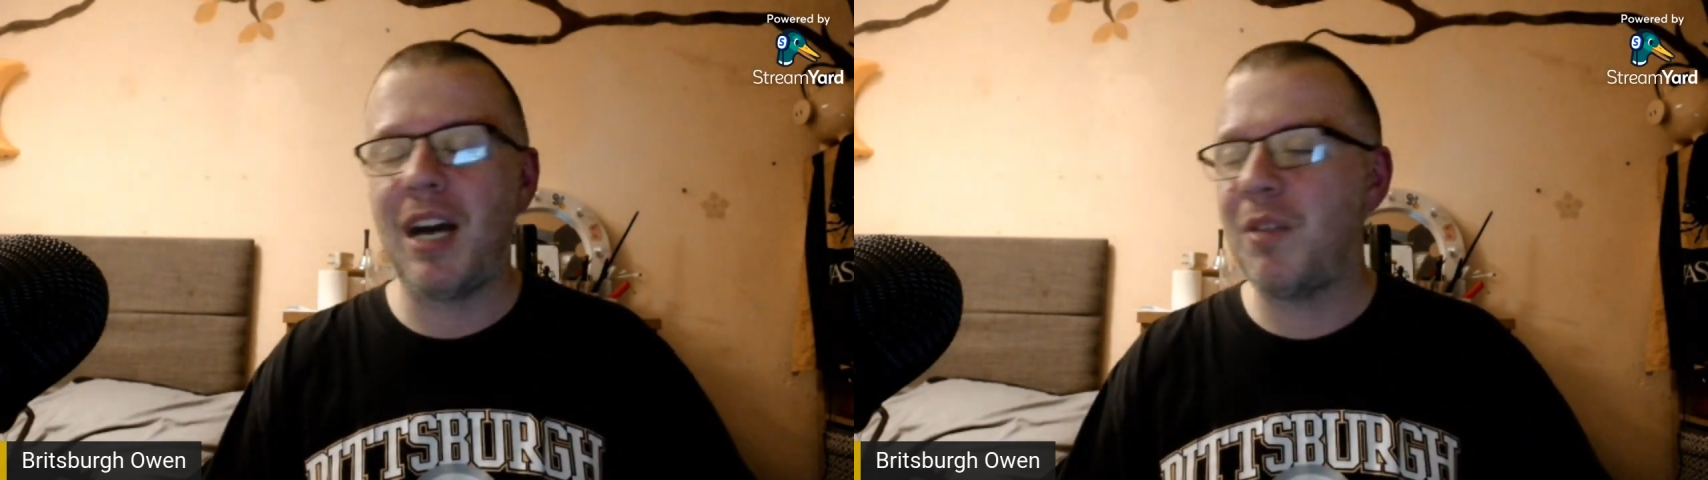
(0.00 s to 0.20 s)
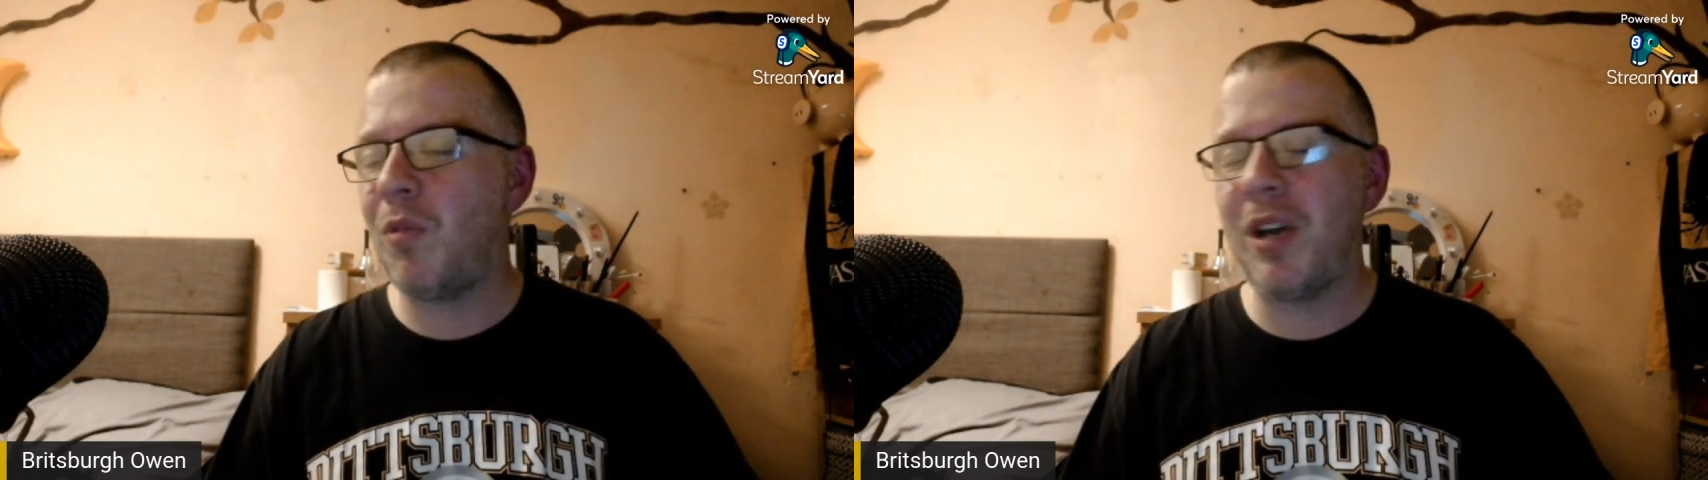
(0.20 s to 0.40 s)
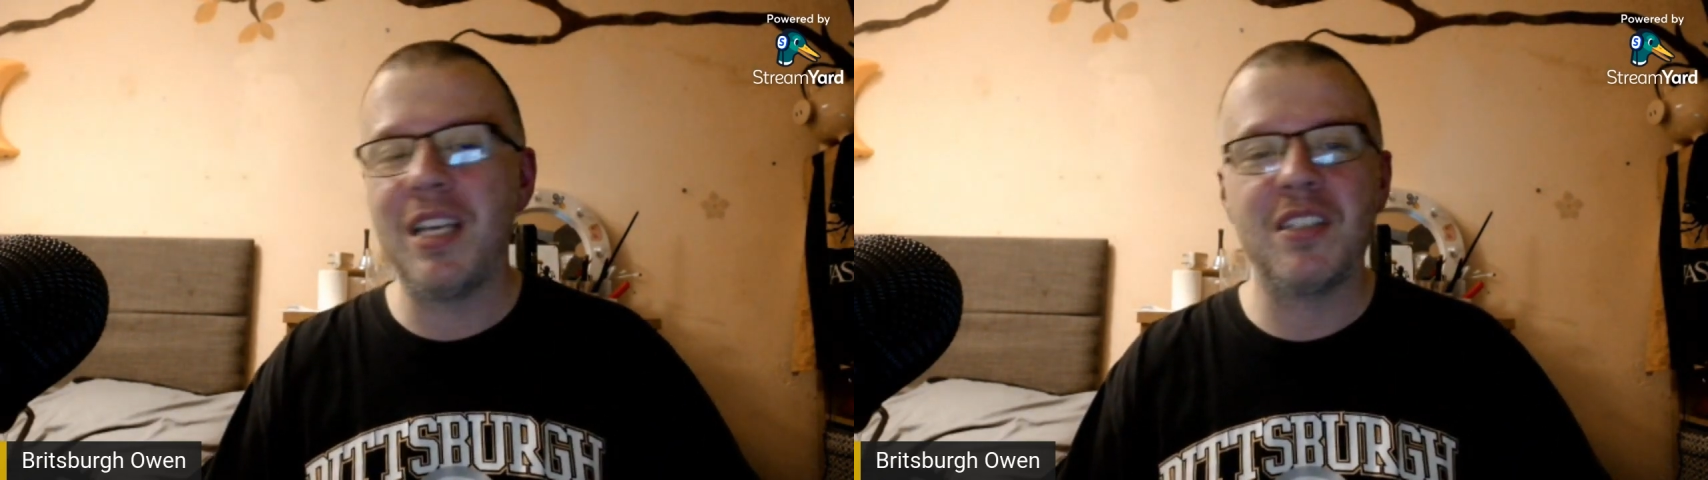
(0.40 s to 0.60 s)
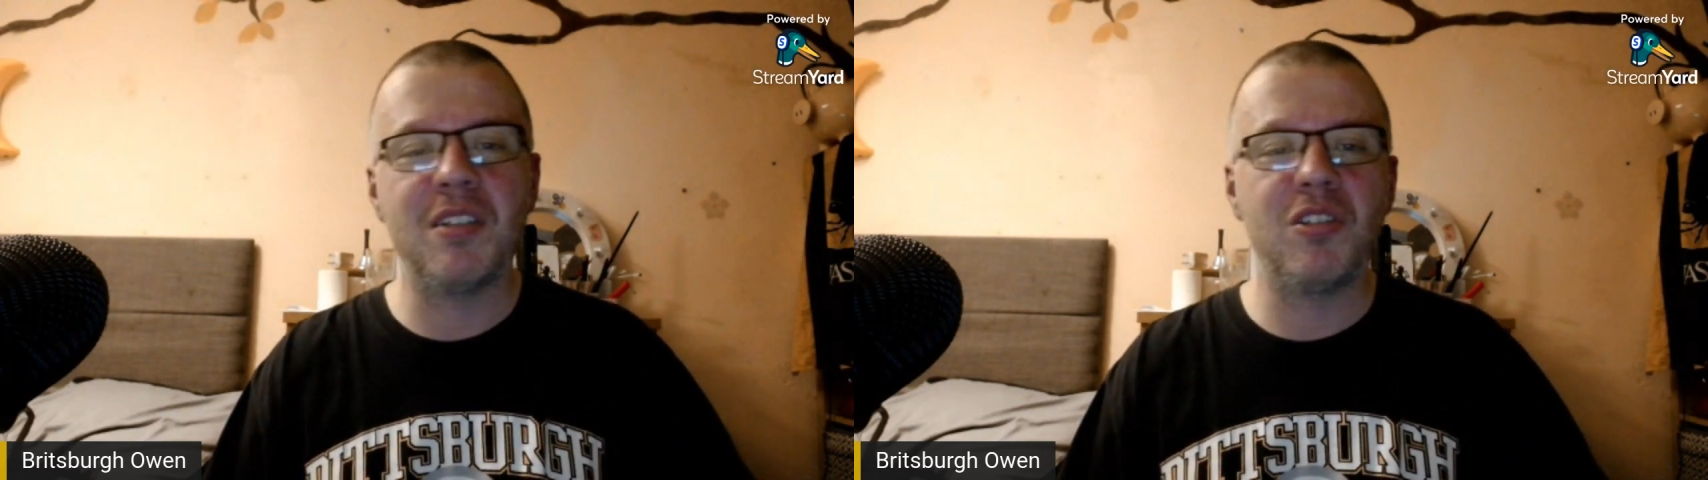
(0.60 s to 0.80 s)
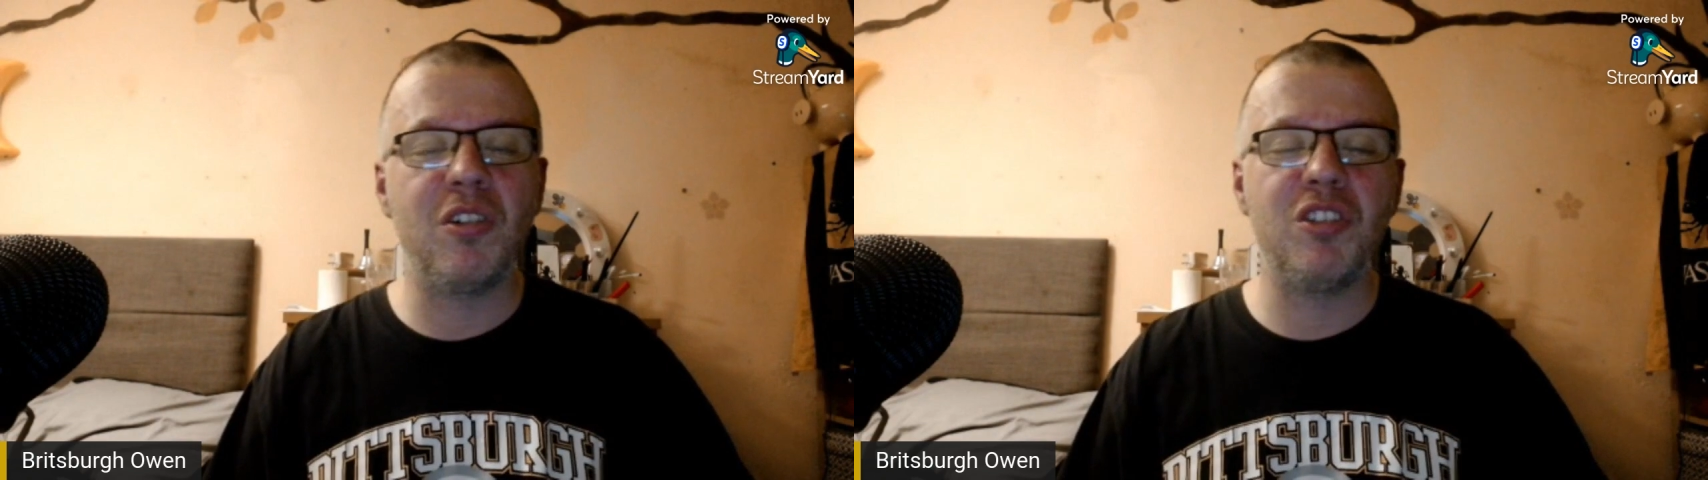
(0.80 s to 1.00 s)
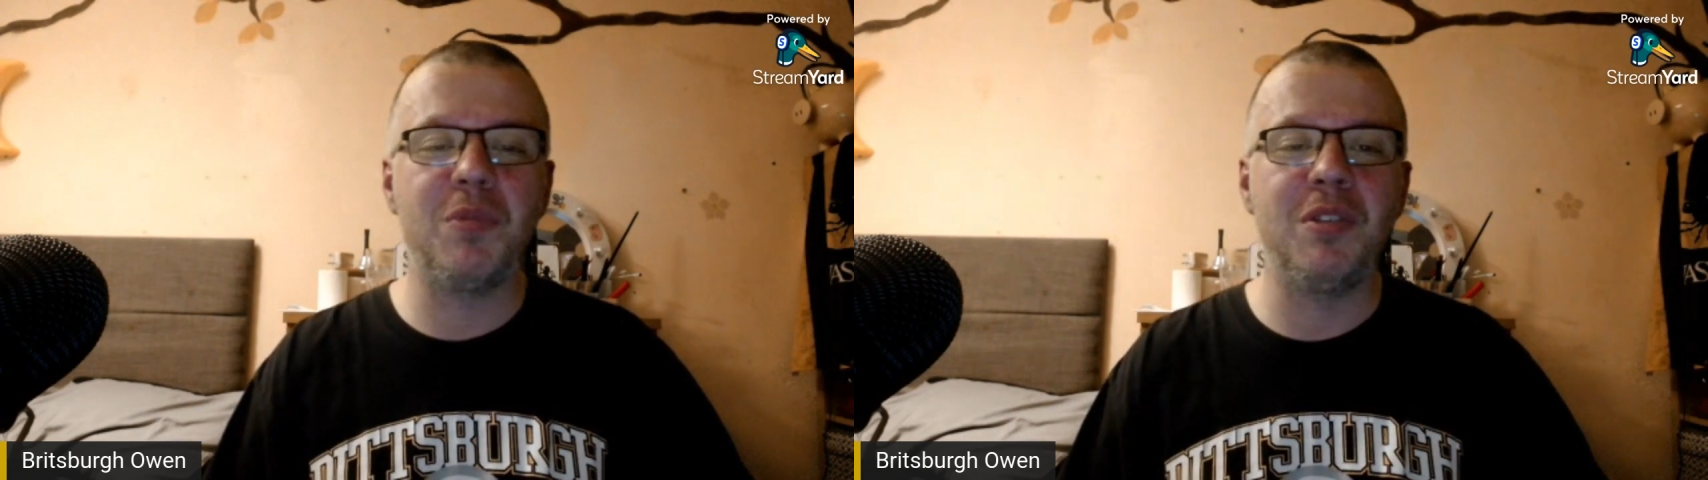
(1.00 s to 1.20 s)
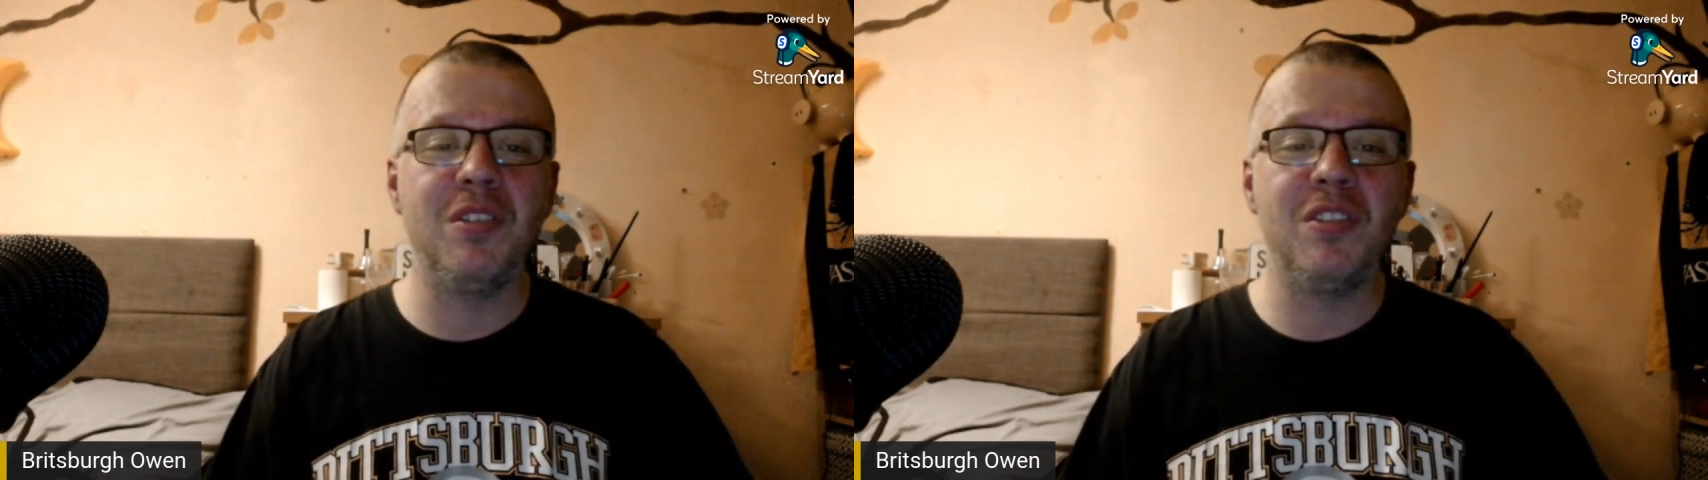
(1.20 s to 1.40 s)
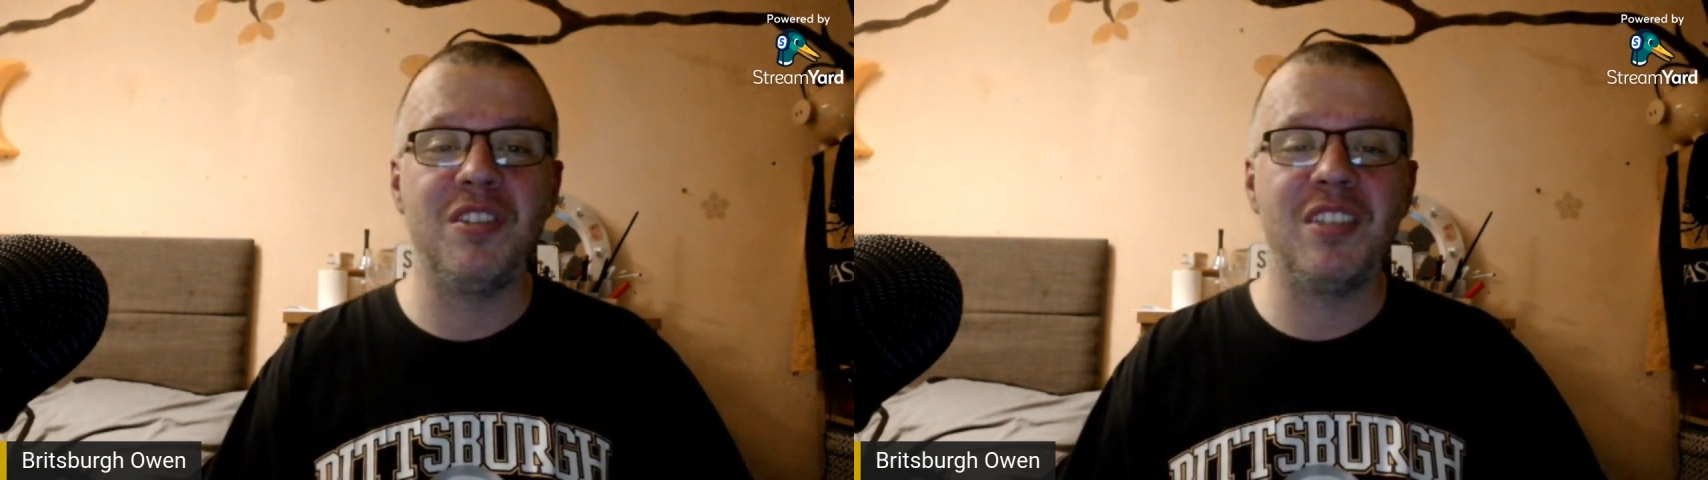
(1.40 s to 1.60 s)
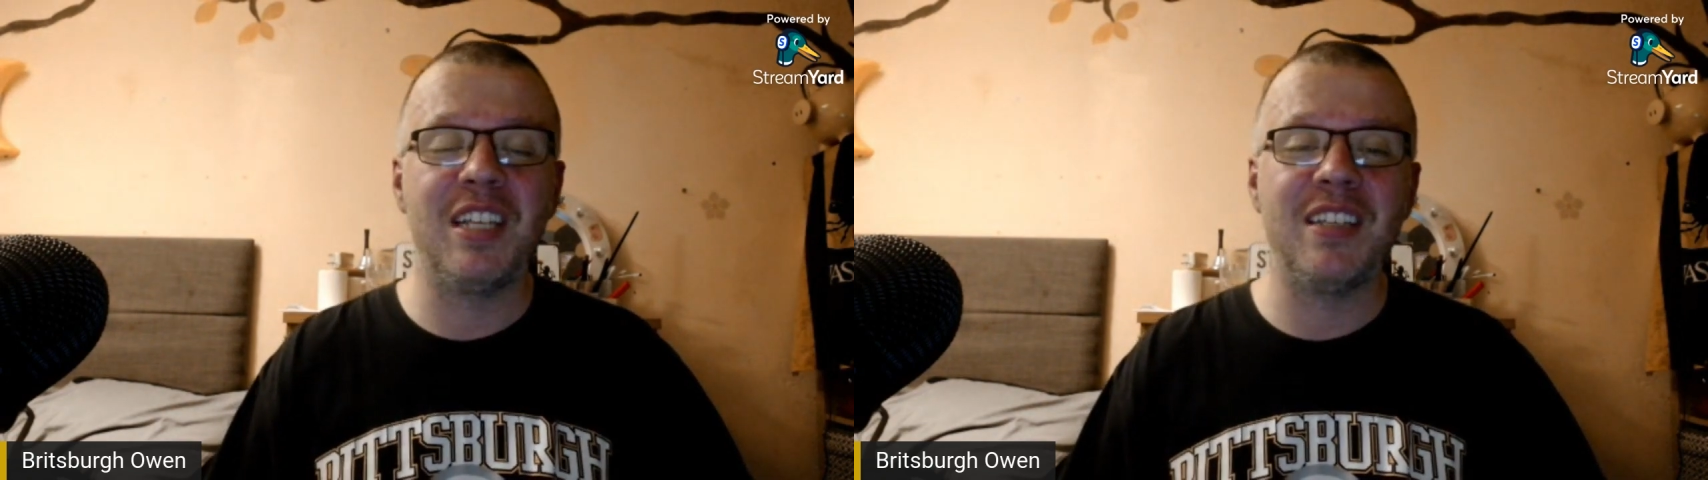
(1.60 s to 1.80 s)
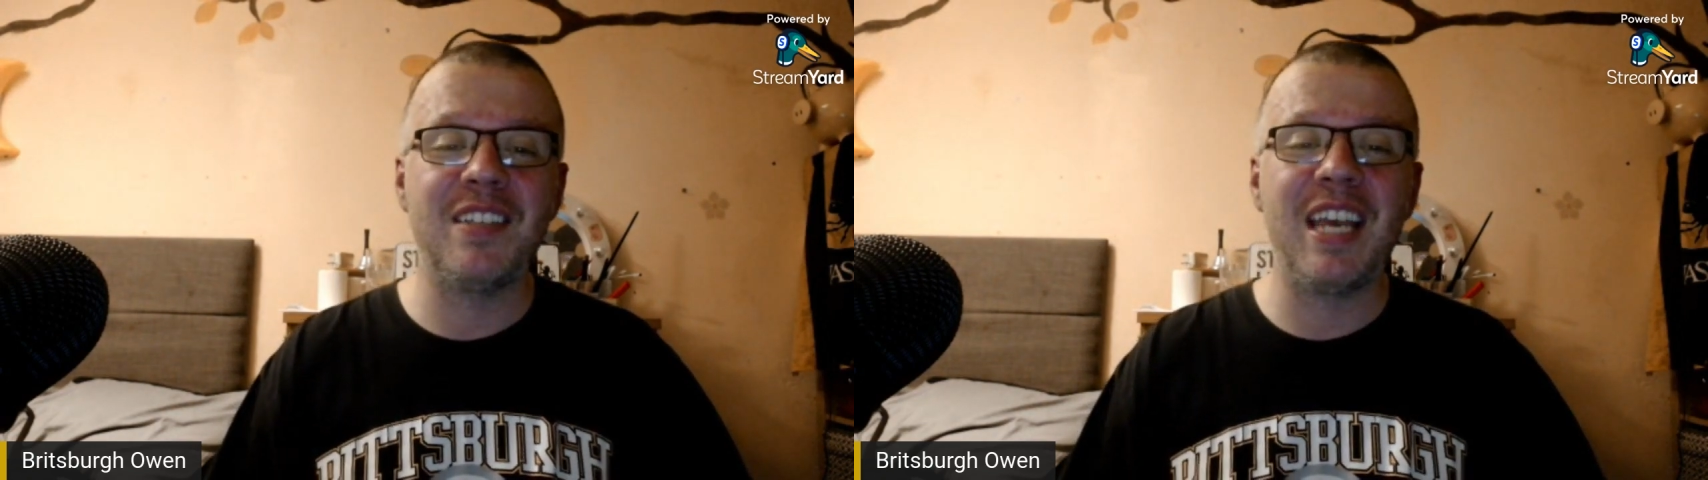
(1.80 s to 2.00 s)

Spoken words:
what he's contributed to the Steelers